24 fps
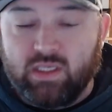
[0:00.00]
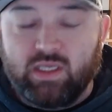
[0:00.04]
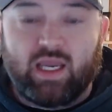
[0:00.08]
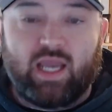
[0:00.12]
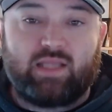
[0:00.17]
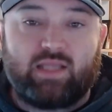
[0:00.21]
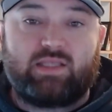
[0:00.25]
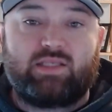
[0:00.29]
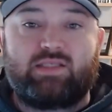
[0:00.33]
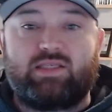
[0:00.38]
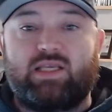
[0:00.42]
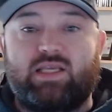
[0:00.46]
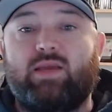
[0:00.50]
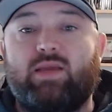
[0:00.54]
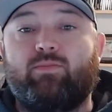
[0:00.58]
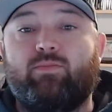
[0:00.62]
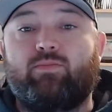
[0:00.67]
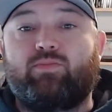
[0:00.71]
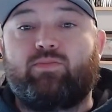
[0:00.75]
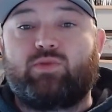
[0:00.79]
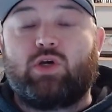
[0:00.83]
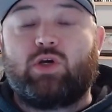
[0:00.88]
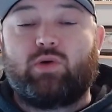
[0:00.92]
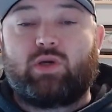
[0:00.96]
At the same
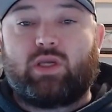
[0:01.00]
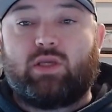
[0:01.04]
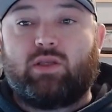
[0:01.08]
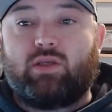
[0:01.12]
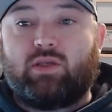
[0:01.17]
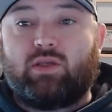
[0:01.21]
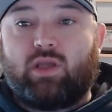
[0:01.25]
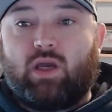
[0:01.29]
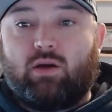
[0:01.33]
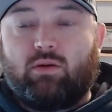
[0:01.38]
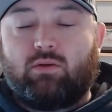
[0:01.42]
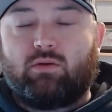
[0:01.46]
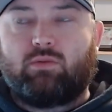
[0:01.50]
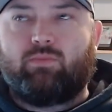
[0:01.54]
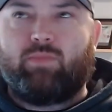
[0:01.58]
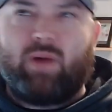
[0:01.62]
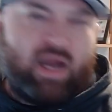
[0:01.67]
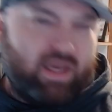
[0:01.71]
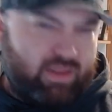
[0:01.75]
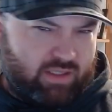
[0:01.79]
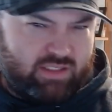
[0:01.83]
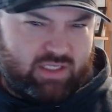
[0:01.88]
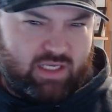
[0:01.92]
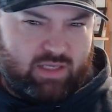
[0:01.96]
token, or
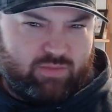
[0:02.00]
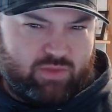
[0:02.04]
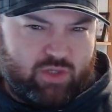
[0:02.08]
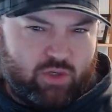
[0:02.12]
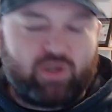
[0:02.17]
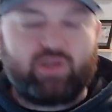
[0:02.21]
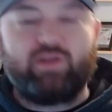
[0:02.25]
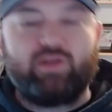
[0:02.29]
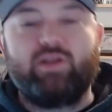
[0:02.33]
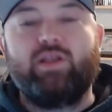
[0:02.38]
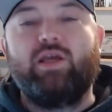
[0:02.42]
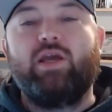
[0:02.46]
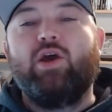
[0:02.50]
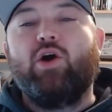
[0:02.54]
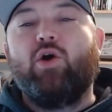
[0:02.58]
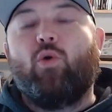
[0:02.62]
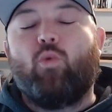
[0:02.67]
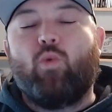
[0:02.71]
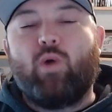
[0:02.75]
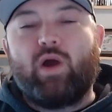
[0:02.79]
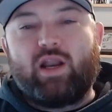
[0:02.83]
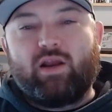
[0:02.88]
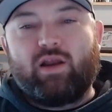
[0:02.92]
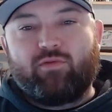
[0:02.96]
by the same token,
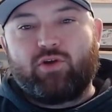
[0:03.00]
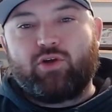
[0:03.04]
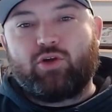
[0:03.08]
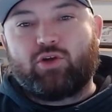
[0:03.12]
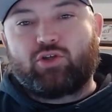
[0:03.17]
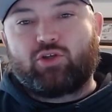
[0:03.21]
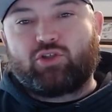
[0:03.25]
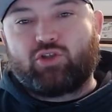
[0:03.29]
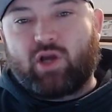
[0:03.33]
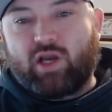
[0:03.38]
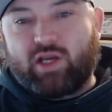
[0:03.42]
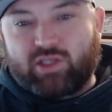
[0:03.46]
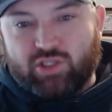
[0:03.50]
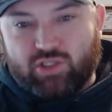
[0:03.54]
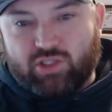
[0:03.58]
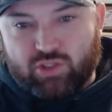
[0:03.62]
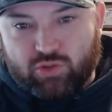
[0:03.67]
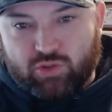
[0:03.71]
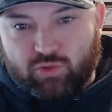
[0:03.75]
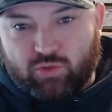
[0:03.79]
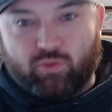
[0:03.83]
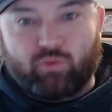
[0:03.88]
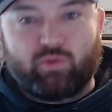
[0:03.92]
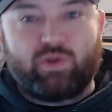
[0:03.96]
whenever you're trying to
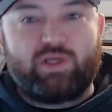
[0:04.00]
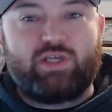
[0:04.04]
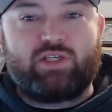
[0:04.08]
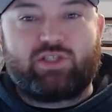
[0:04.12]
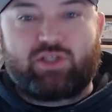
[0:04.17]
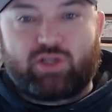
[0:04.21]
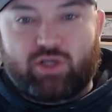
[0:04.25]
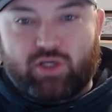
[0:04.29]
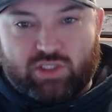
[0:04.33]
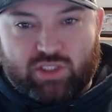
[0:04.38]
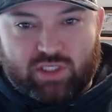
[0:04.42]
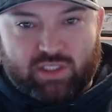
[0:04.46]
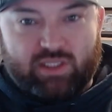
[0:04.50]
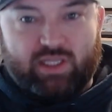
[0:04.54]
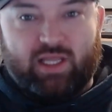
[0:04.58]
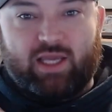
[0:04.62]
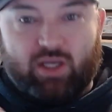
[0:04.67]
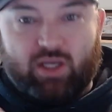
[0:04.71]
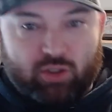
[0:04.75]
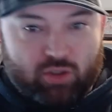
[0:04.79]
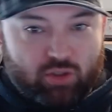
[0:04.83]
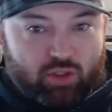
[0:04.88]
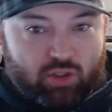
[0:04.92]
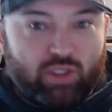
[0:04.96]
do research and
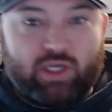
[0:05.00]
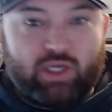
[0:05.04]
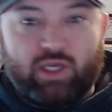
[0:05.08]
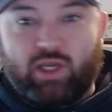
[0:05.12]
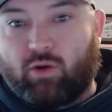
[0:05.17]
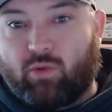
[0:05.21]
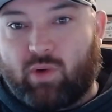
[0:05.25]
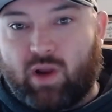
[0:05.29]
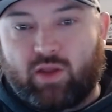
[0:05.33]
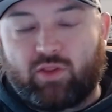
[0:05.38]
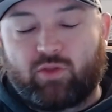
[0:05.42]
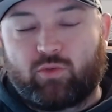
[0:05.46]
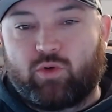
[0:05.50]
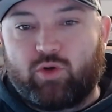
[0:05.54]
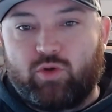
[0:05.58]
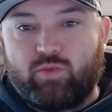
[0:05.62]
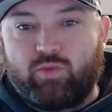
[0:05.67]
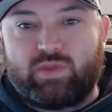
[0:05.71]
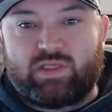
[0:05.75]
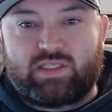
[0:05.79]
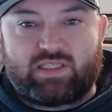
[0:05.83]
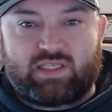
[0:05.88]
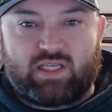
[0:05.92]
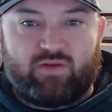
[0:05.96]
like looking around the
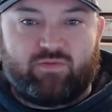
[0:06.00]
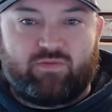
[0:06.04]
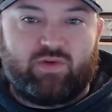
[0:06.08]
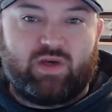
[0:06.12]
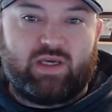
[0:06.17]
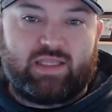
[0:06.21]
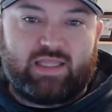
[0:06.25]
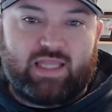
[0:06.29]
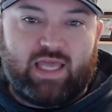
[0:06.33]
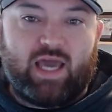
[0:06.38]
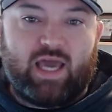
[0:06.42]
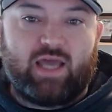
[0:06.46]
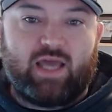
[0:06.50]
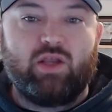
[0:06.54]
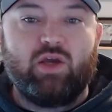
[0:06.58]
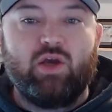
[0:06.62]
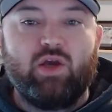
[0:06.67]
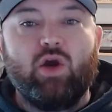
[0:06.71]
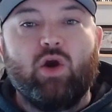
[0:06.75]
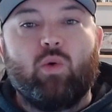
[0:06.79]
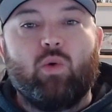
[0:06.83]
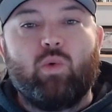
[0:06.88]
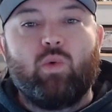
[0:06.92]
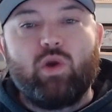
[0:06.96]
room and stuff like that,
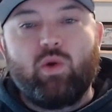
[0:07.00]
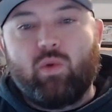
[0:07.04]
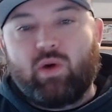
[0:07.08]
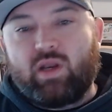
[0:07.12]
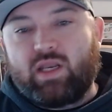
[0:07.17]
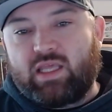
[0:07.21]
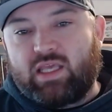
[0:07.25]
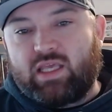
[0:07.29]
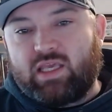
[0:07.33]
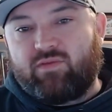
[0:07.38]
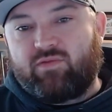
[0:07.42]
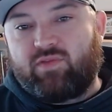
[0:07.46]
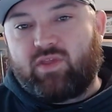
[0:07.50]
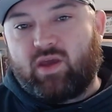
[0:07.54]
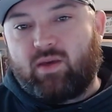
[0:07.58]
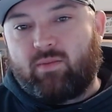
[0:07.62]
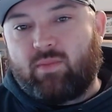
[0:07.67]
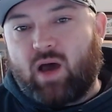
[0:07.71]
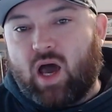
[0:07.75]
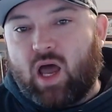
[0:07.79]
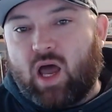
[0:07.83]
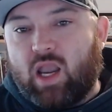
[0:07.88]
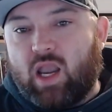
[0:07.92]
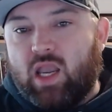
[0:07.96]
we want to give them
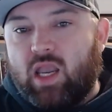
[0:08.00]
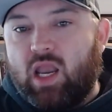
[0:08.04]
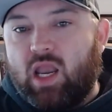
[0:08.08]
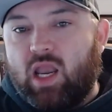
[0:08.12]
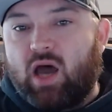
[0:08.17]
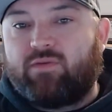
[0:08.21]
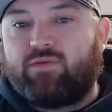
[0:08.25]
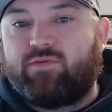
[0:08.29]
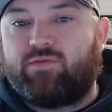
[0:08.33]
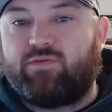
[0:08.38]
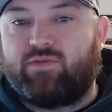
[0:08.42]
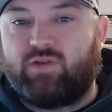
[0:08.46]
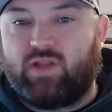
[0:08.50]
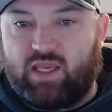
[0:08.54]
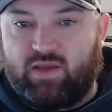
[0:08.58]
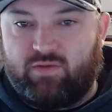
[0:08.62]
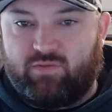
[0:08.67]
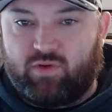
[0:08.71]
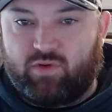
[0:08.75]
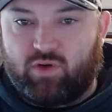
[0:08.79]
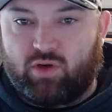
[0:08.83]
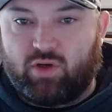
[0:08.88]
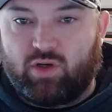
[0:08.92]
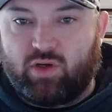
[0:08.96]
enough
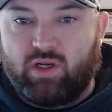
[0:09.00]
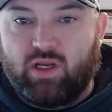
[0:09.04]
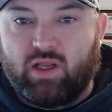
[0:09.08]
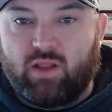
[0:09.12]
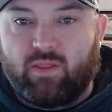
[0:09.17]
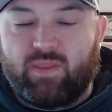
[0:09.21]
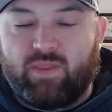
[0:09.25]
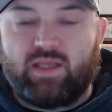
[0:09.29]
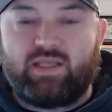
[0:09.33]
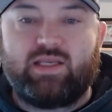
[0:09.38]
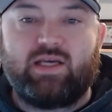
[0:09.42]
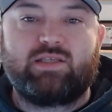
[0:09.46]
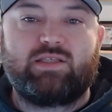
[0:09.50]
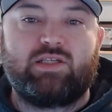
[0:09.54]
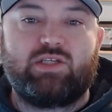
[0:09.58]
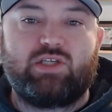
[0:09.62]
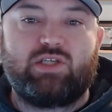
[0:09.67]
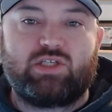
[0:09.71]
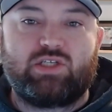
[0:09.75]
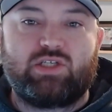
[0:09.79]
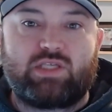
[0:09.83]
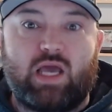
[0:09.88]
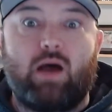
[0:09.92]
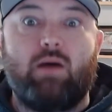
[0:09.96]
flavor that doesn't
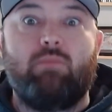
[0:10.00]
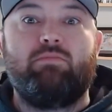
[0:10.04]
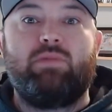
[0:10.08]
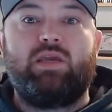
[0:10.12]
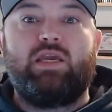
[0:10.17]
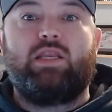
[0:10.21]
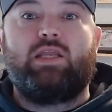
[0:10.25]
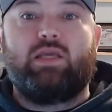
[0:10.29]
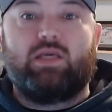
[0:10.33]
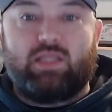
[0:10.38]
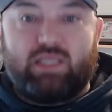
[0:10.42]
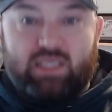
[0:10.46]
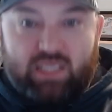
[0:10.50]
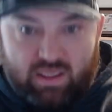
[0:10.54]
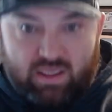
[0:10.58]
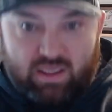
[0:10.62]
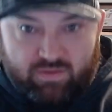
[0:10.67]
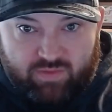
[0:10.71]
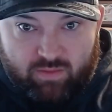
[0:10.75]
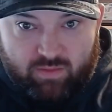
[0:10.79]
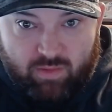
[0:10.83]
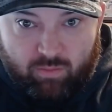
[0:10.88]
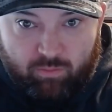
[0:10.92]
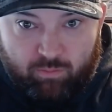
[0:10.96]
just immediately give
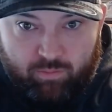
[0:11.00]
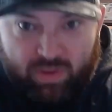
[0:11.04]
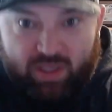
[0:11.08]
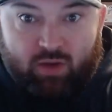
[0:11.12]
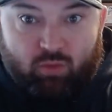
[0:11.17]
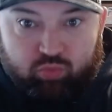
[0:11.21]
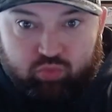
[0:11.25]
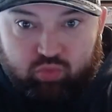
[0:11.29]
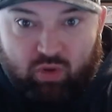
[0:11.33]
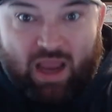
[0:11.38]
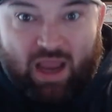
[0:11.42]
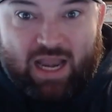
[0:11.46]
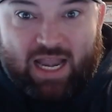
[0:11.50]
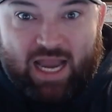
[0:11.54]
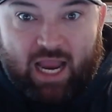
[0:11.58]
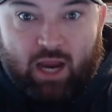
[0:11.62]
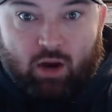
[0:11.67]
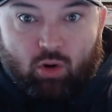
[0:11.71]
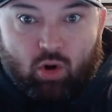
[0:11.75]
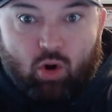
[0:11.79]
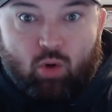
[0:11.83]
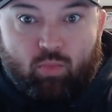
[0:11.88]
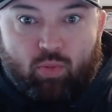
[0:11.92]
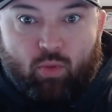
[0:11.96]
them a big red
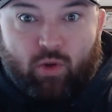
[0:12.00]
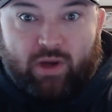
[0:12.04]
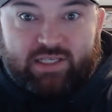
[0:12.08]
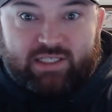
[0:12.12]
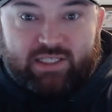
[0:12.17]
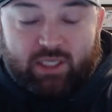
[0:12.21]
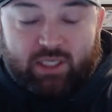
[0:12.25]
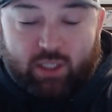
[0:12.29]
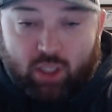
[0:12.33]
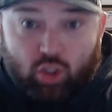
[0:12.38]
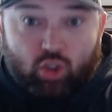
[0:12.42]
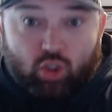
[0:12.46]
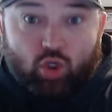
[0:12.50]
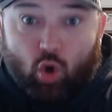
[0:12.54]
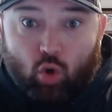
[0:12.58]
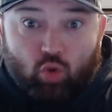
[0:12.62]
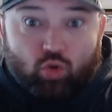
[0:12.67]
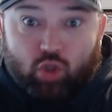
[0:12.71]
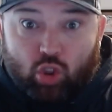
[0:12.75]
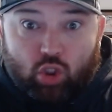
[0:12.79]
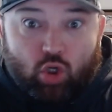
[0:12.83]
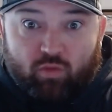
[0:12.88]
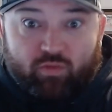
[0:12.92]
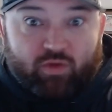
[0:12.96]
arrow pointing, go
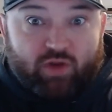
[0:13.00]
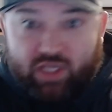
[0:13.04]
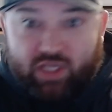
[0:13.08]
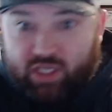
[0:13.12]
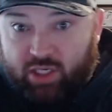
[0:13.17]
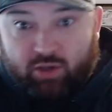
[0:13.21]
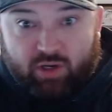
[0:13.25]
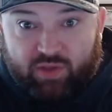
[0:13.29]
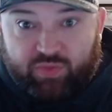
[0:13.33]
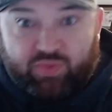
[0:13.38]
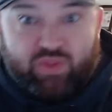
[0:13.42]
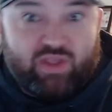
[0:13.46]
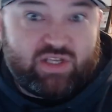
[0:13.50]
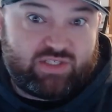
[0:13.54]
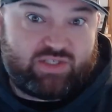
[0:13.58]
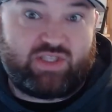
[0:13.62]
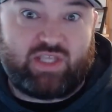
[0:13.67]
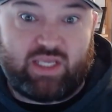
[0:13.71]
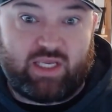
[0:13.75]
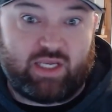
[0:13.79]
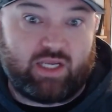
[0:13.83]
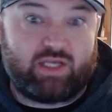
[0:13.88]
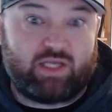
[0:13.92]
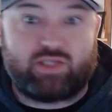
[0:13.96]
look over here at this
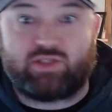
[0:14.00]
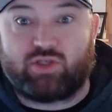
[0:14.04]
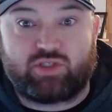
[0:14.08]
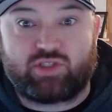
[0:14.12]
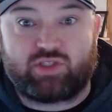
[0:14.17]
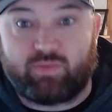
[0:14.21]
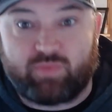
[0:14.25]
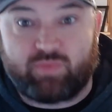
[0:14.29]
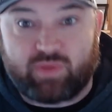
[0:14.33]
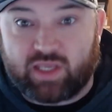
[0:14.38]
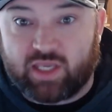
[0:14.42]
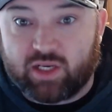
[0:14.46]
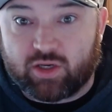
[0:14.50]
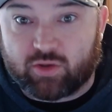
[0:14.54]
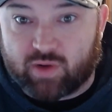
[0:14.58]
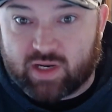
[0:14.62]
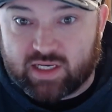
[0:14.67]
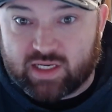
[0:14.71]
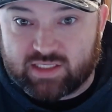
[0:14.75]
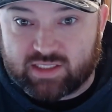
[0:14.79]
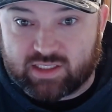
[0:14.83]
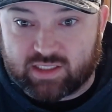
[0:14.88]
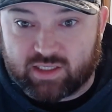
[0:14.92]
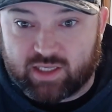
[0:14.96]
thing because there's something
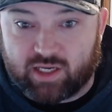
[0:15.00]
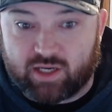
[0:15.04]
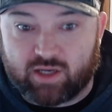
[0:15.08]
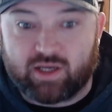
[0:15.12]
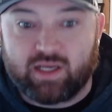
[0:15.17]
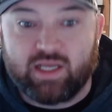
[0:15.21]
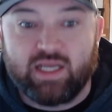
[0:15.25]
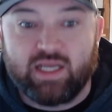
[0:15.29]
interesting there.